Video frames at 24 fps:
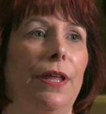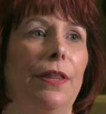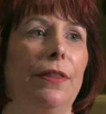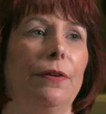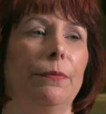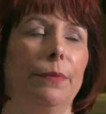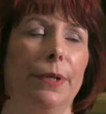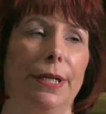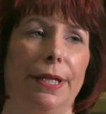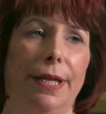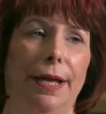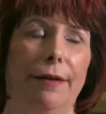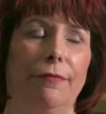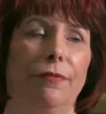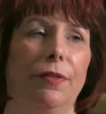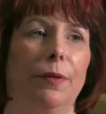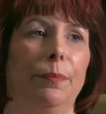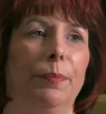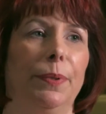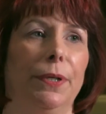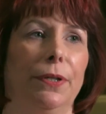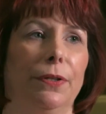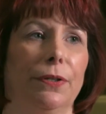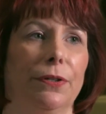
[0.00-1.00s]
that we have the
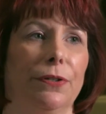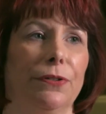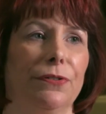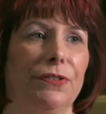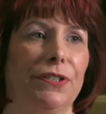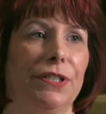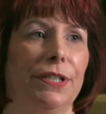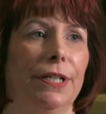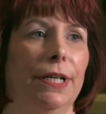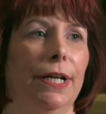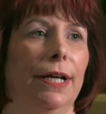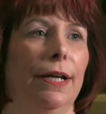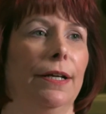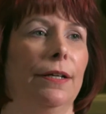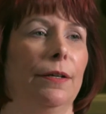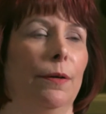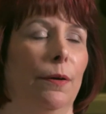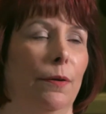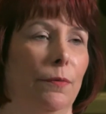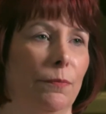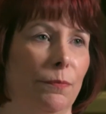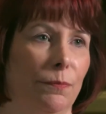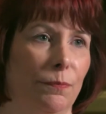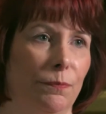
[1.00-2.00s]
pillars
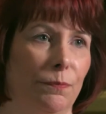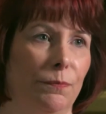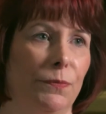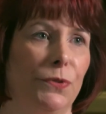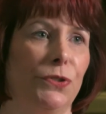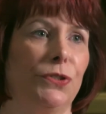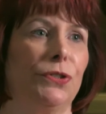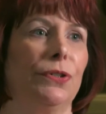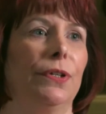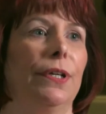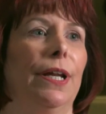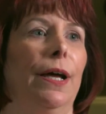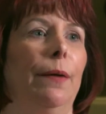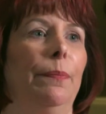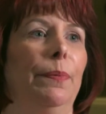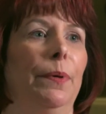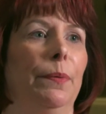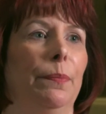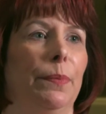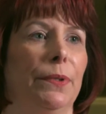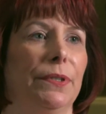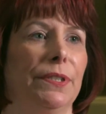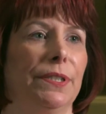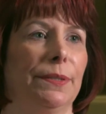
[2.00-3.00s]
stood up
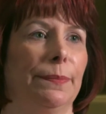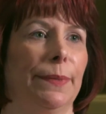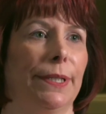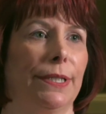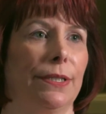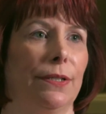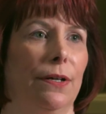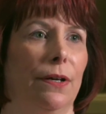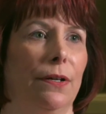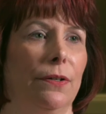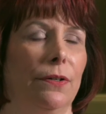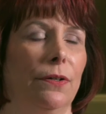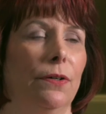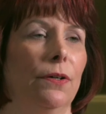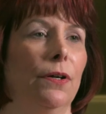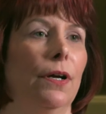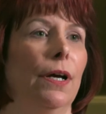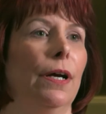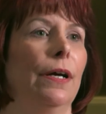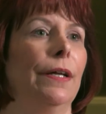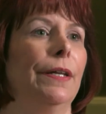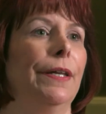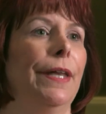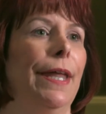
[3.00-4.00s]
at Burns & McDonnell,
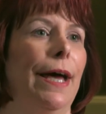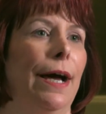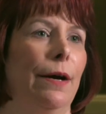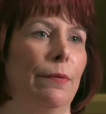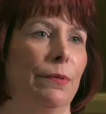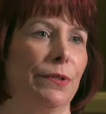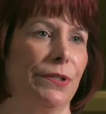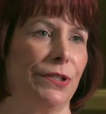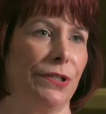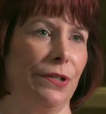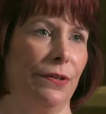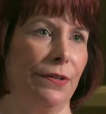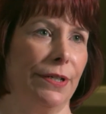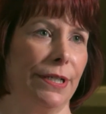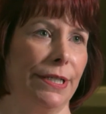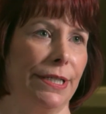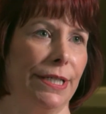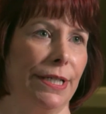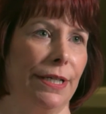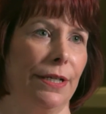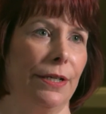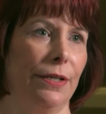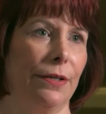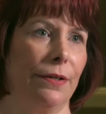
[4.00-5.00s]
now we're starting
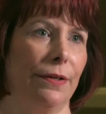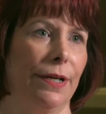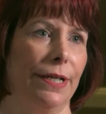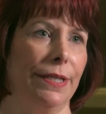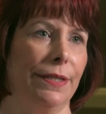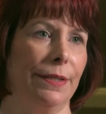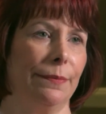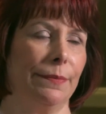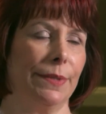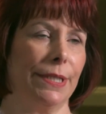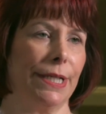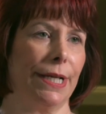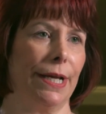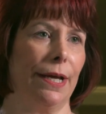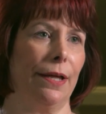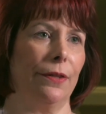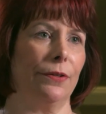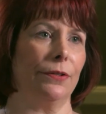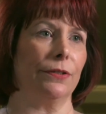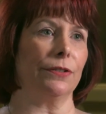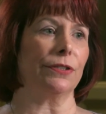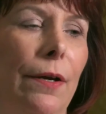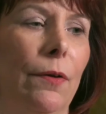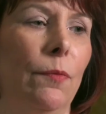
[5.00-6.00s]
to integrate them
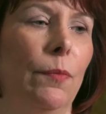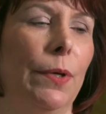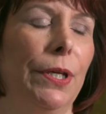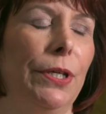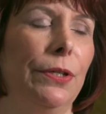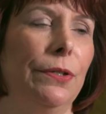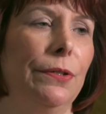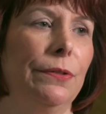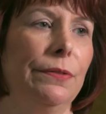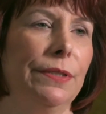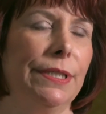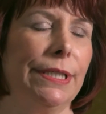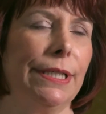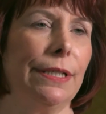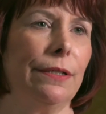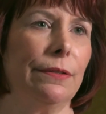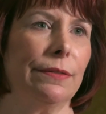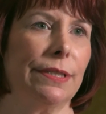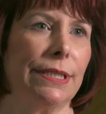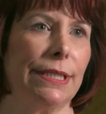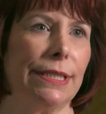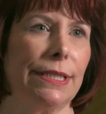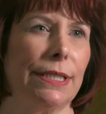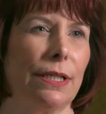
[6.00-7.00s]
together. We use
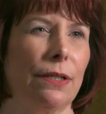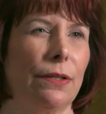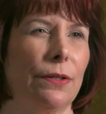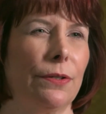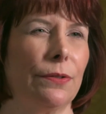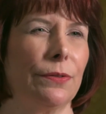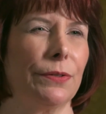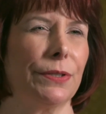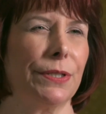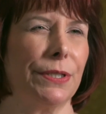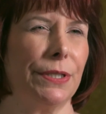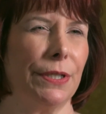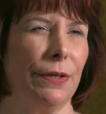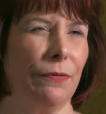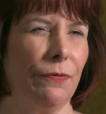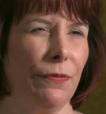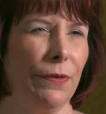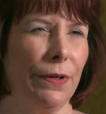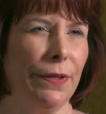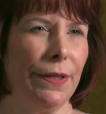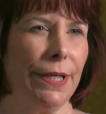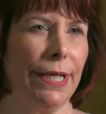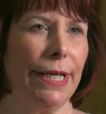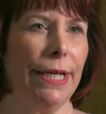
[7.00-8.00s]
EcoSys a little
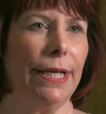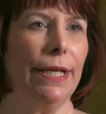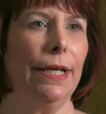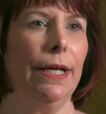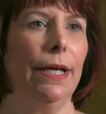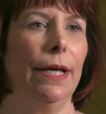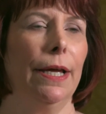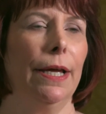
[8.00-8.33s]
differently